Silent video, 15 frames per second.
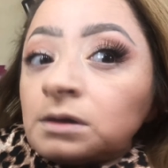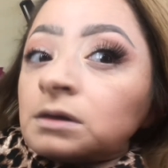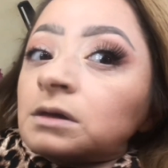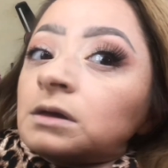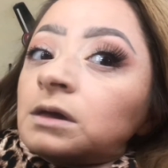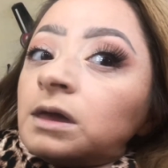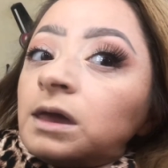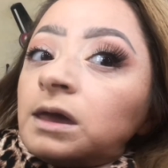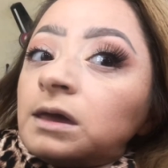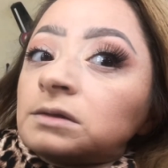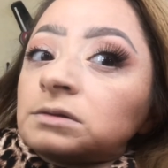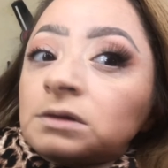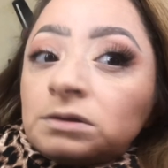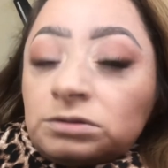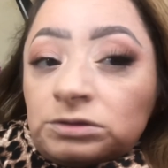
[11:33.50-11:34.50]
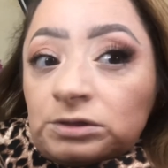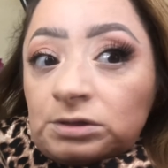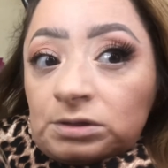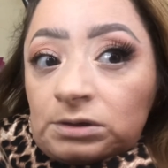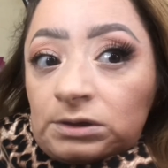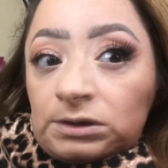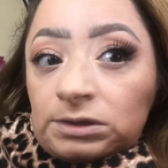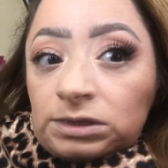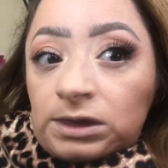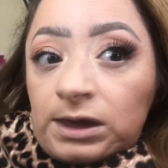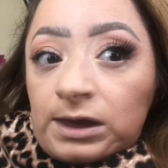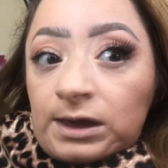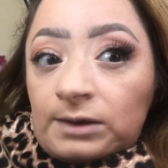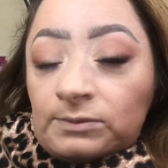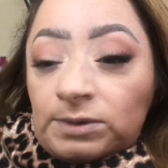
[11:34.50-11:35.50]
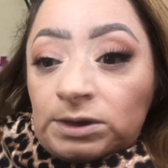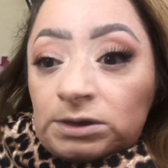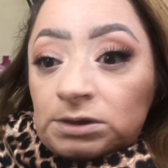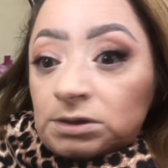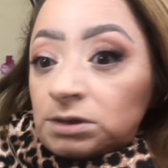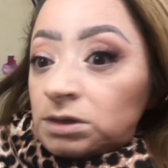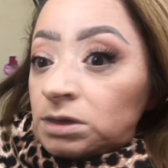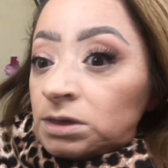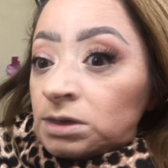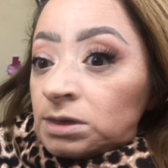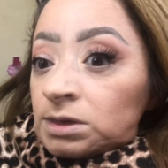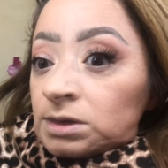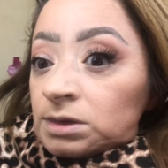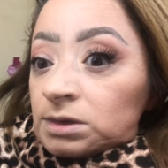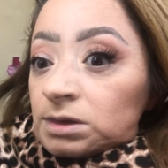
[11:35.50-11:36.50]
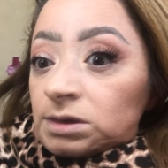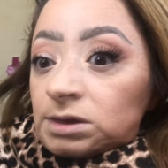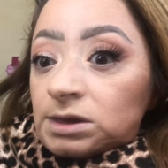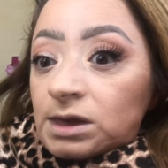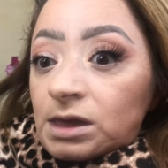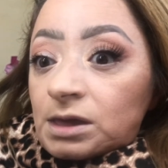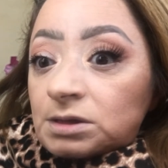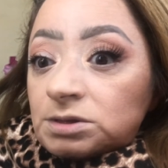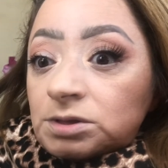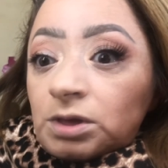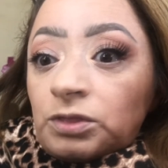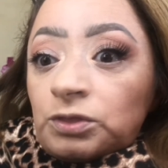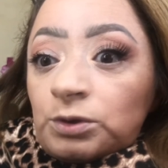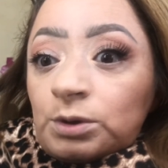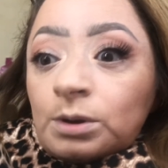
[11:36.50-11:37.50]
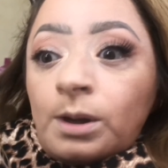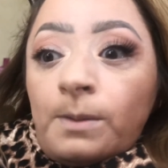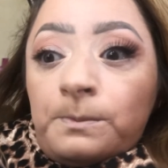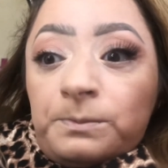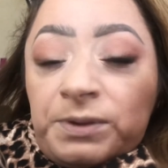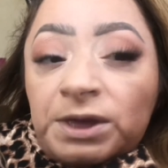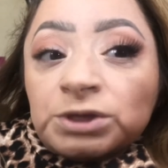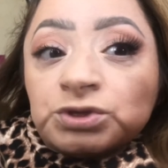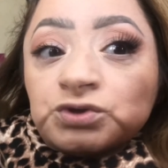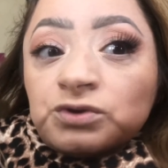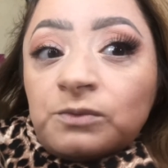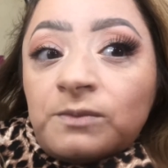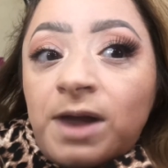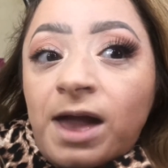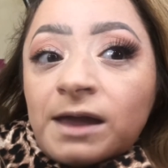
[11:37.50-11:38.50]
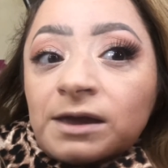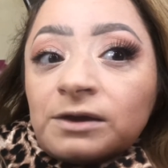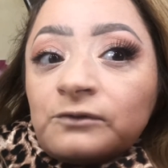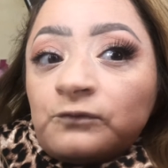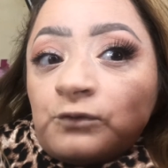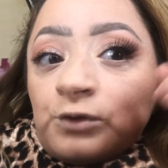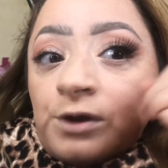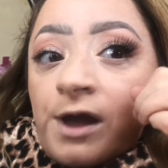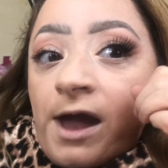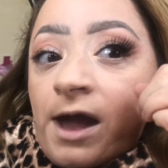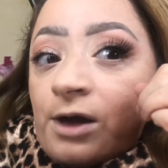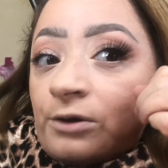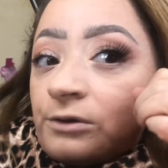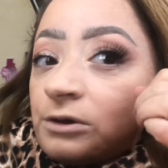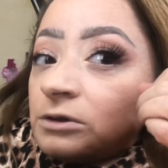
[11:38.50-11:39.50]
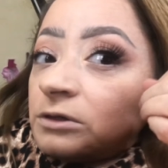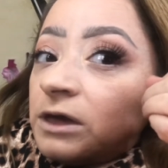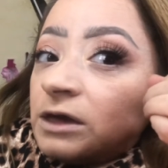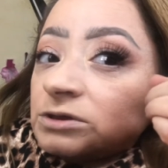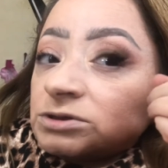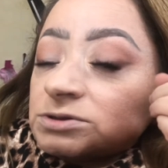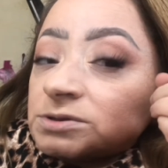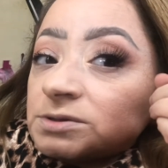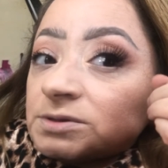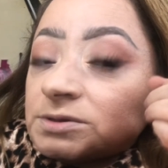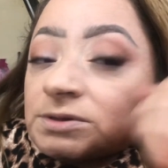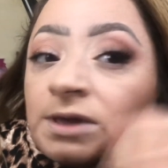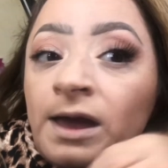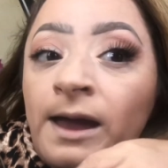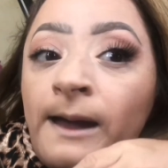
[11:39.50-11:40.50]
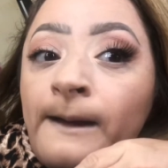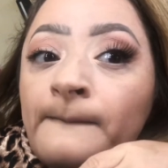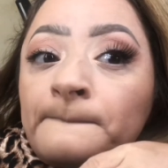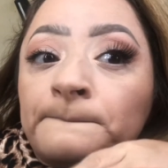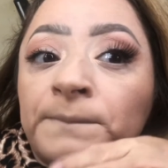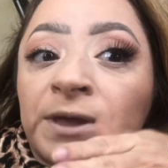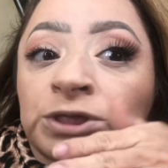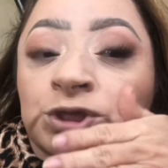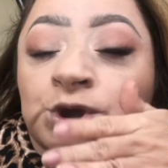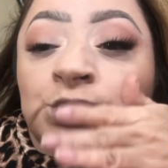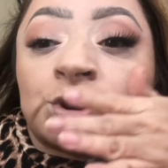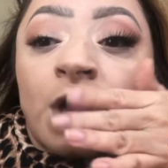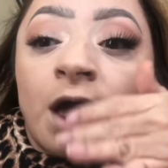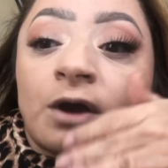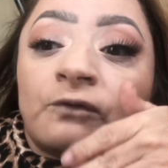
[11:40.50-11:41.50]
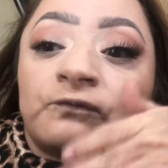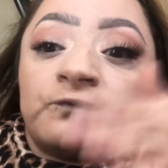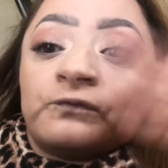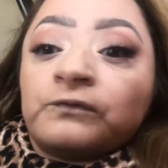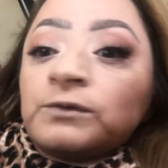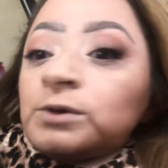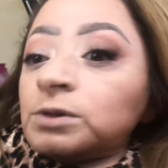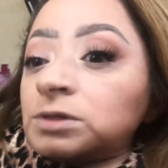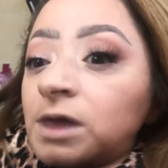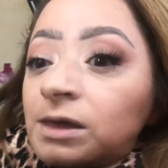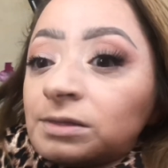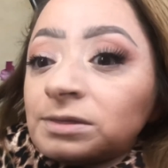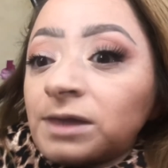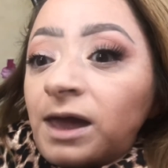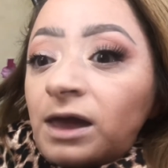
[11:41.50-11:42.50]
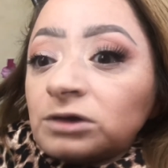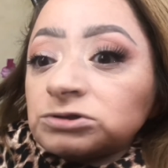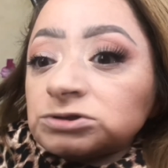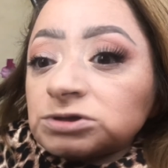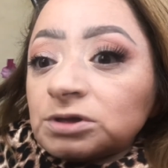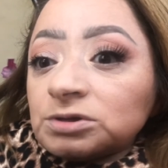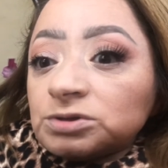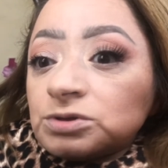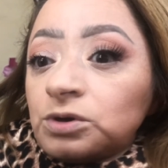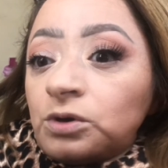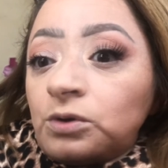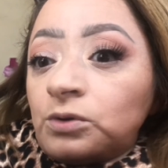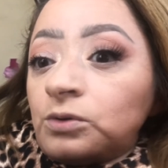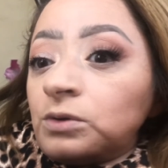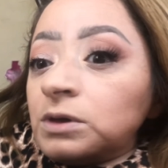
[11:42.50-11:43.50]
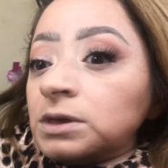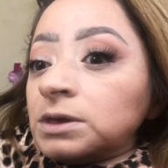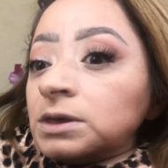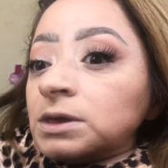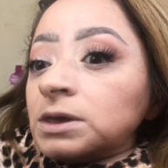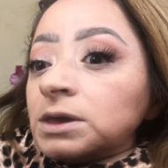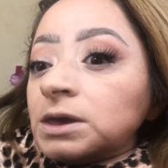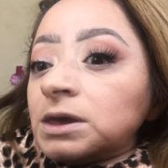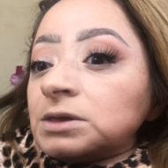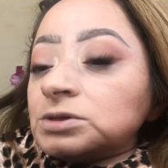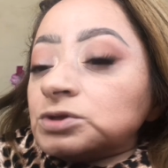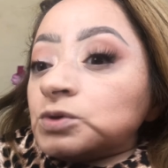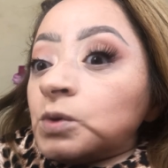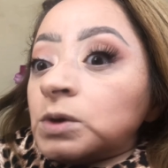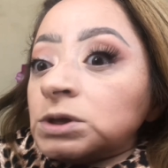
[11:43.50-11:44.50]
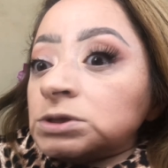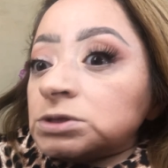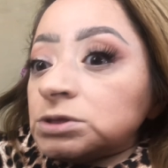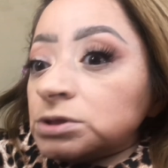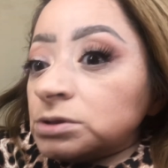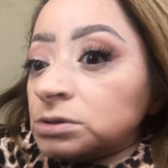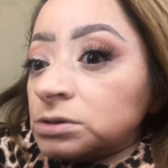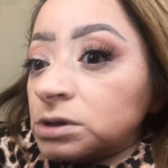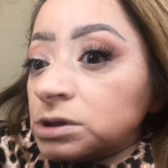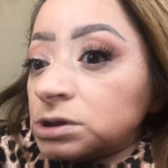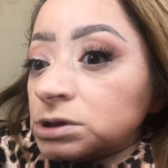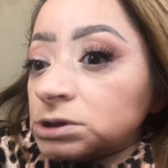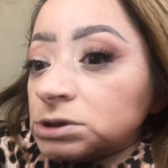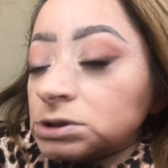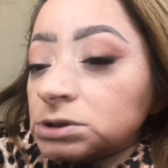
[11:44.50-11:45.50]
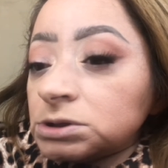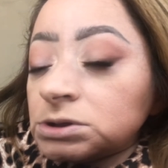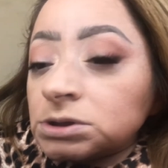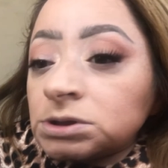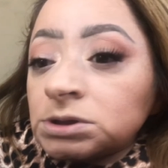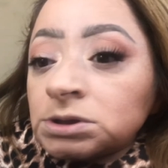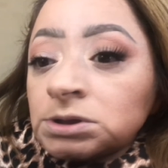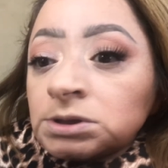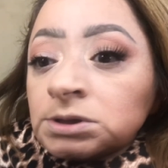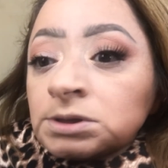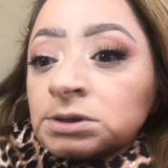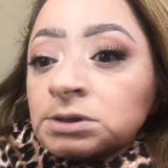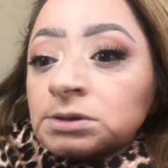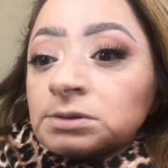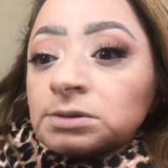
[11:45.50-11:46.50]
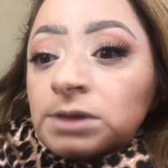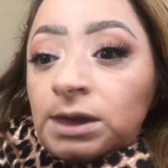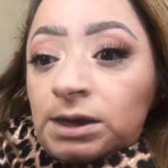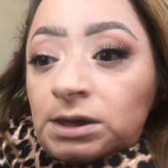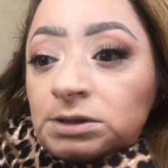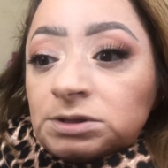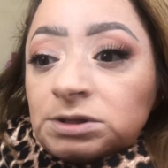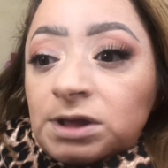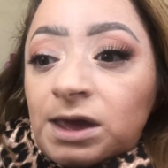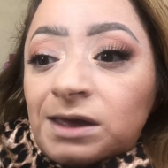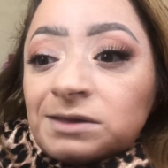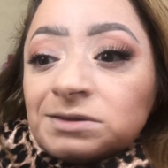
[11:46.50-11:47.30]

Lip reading: And just look at that. I mean, yes, they're a bit dramatic for outer lashes, but they're not a full-on lash, so it's going to look, like I said,